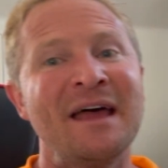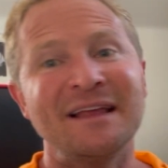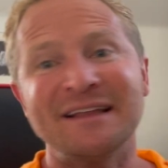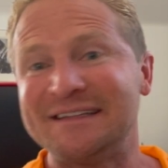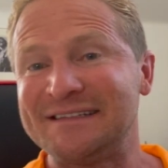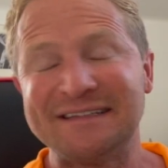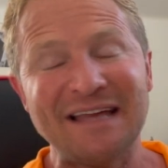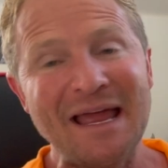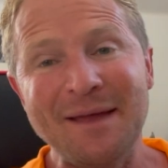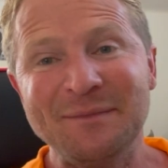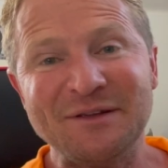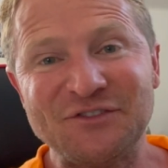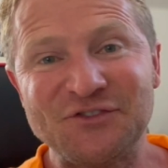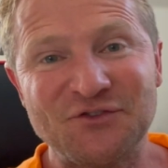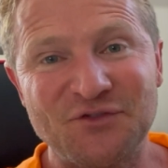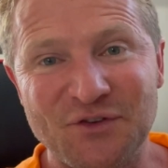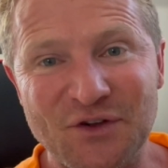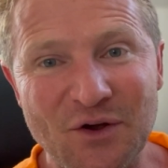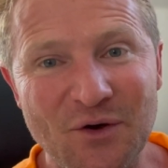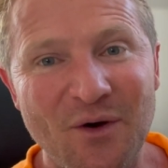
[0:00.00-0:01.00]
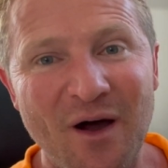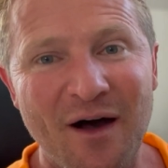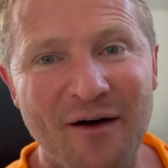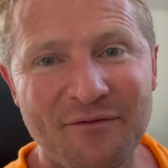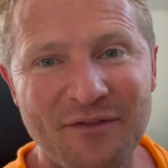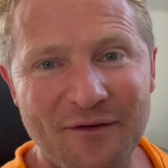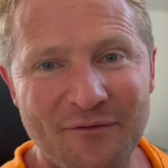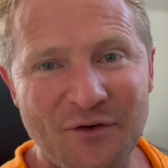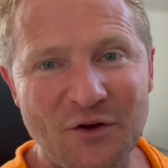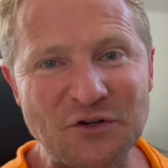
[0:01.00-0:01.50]
Same is true of
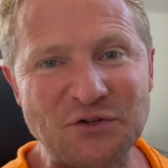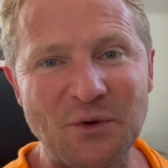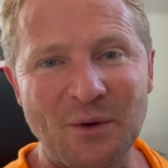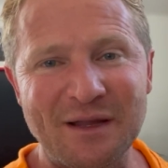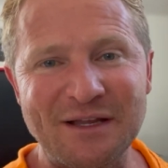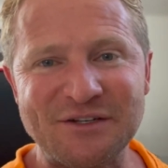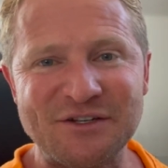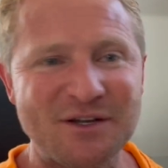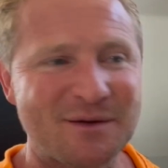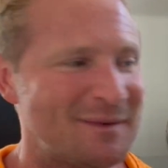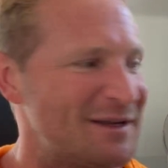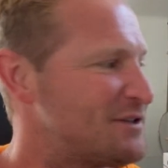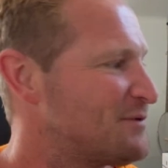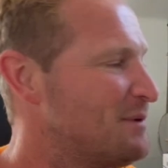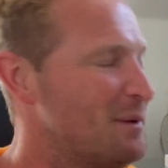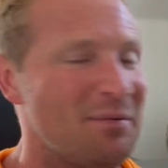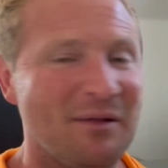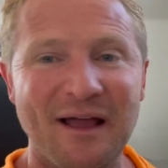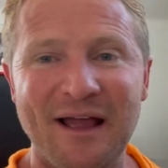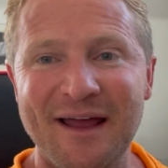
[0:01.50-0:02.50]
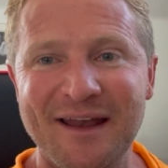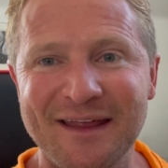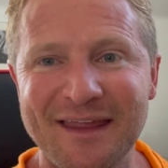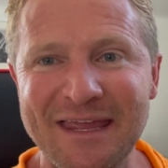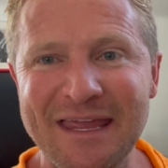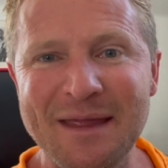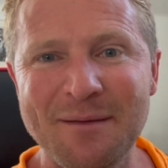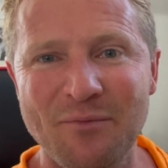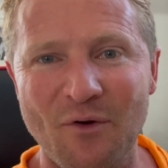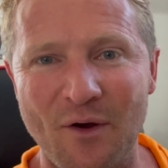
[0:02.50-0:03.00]
the virtual instruments we play on a
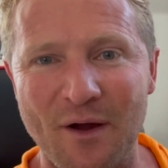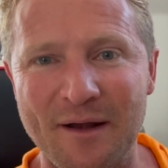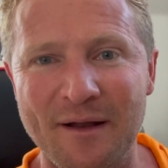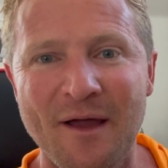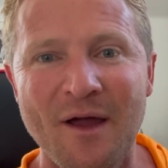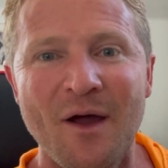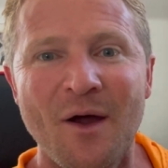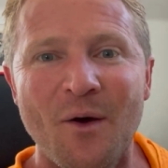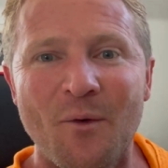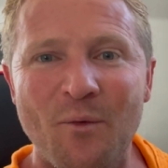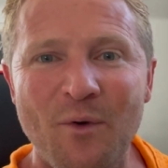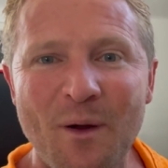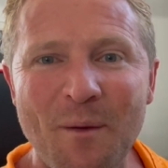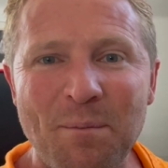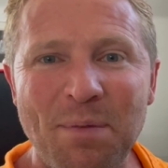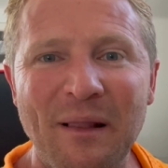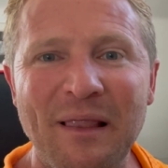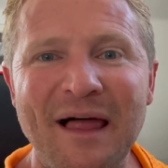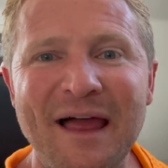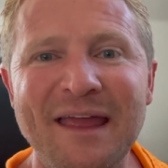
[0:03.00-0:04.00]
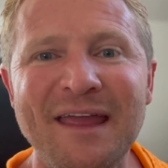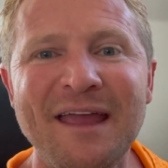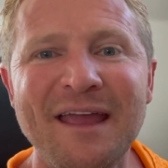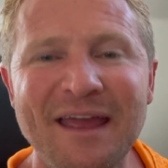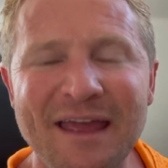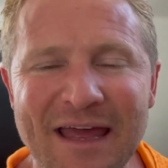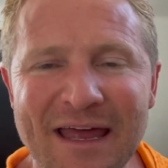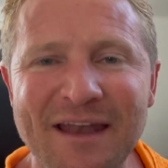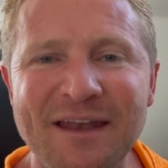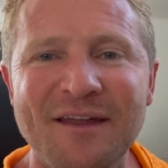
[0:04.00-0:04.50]
keyboard. We're
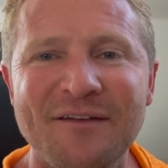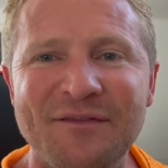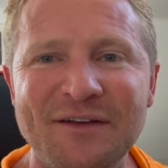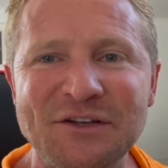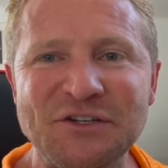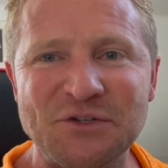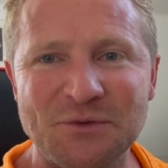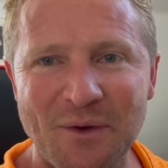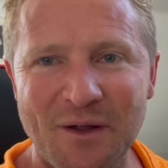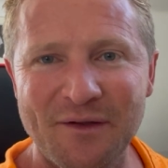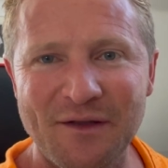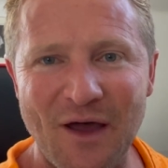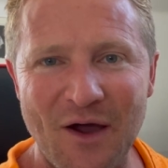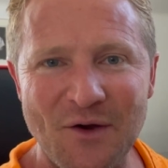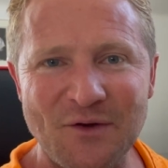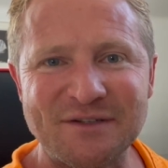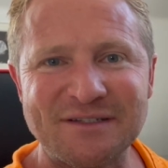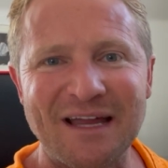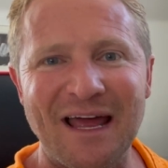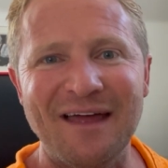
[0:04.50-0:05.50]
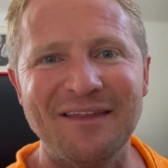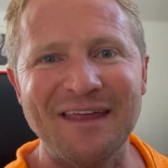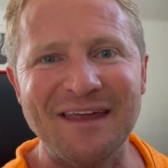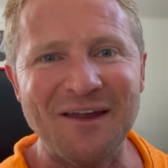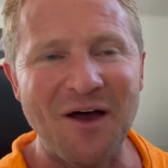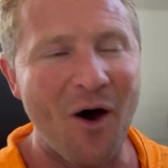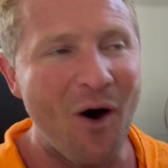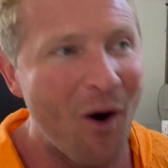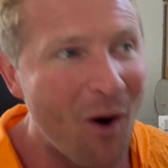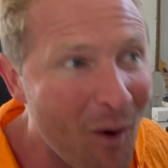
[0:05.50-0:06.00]
playing individual notes and then
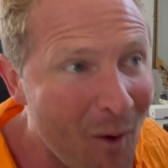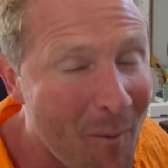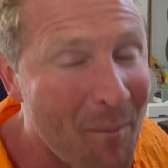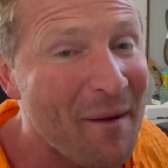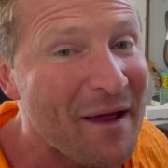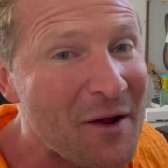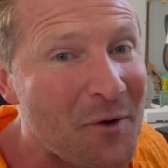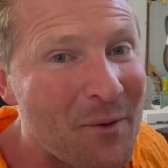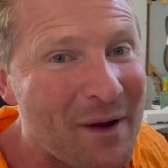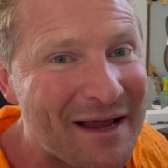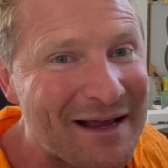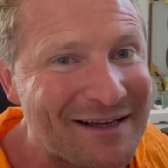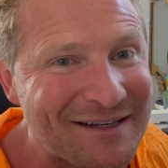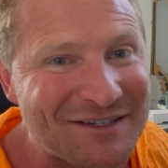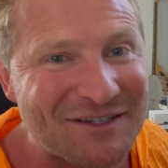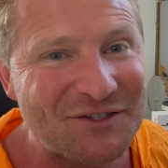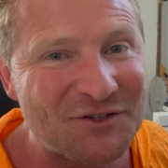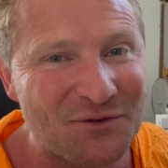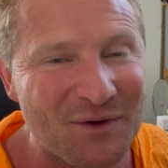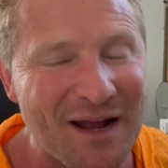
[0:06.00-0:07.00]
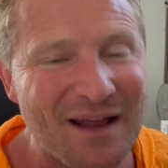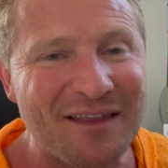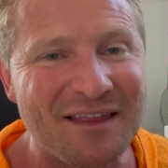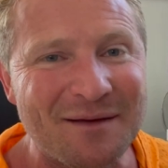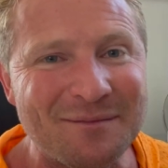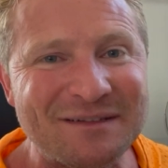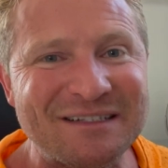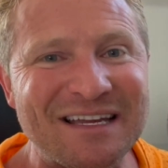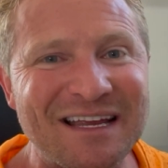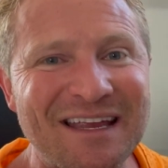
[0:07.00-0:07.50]
hoping we can string
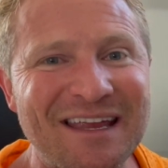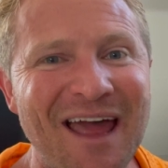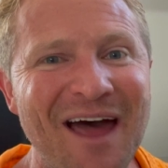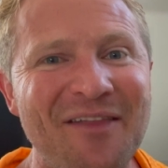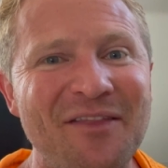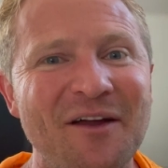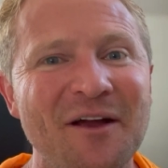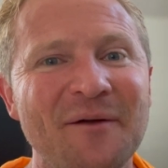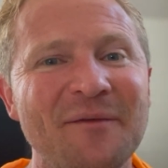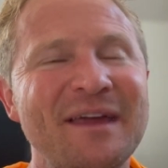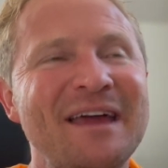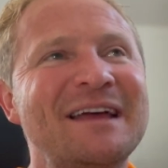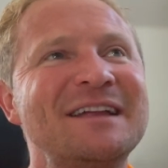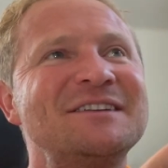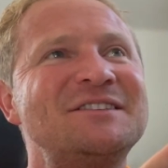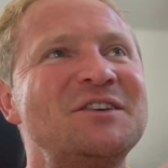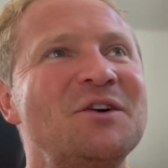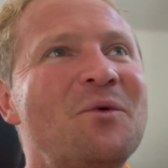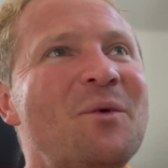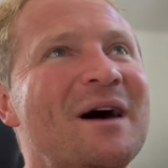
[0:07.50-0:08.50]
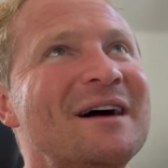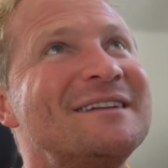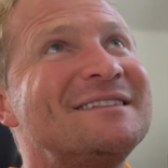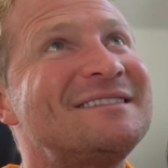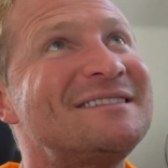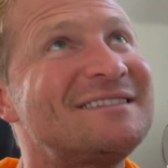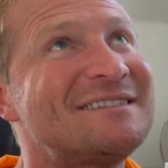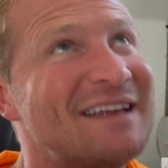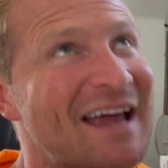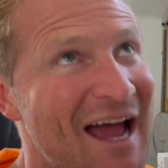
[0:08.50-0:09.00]
them together into what
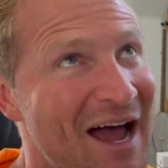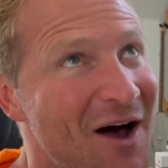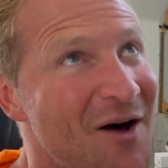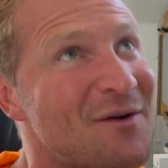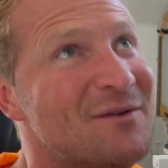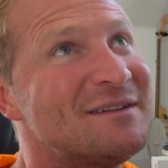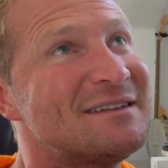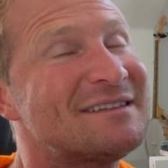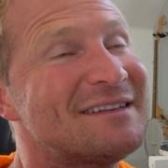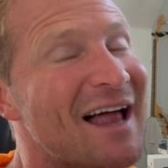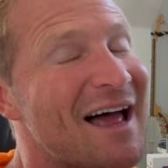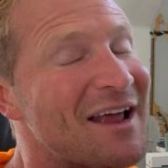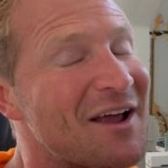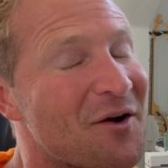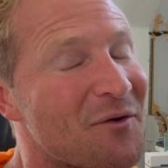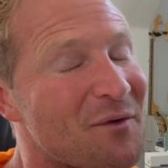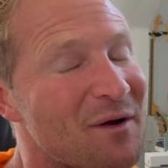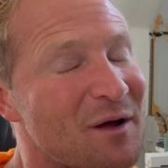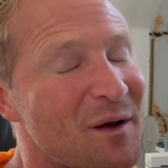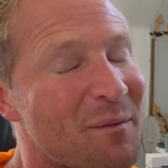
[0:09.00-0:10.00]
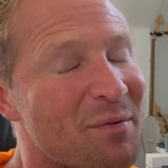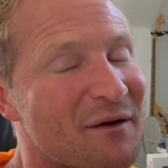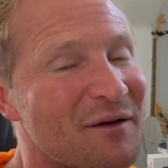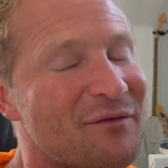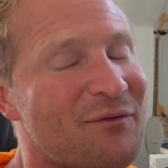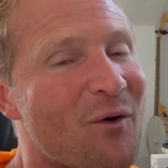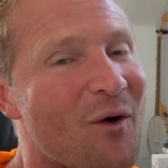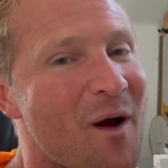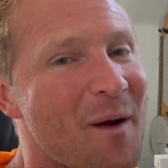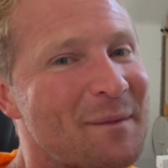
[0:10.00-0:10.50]
sounds like a real
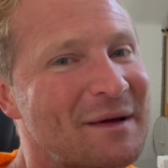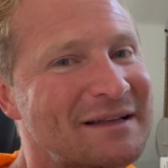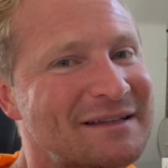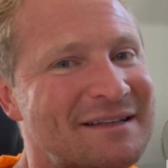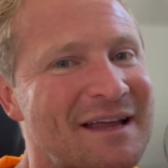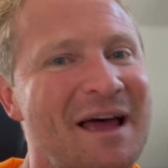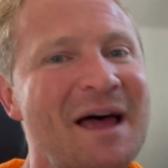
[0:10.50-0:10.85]
performance,